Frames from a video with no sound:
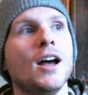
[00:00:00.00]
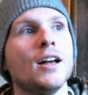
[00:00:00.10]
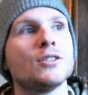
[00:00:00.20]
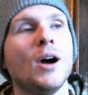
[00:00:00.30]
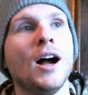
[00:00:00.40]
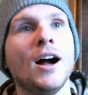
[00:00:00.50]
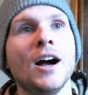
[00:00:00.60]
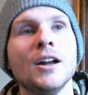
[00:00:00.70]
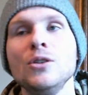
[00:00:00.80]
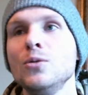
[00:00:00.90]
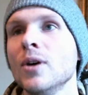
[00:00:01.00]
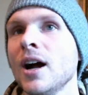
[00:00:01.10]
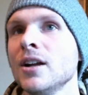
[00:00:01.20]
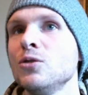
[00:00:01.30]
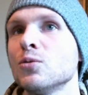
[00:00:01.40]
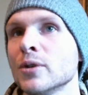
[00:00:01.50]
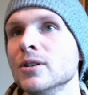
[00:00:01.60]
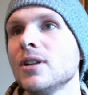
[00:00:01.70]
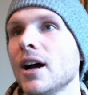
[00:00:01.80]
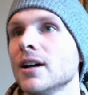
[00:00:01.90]
so how do you
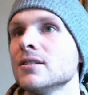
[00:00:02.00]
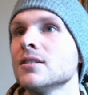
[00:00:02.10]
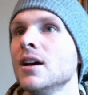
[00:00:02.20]
realize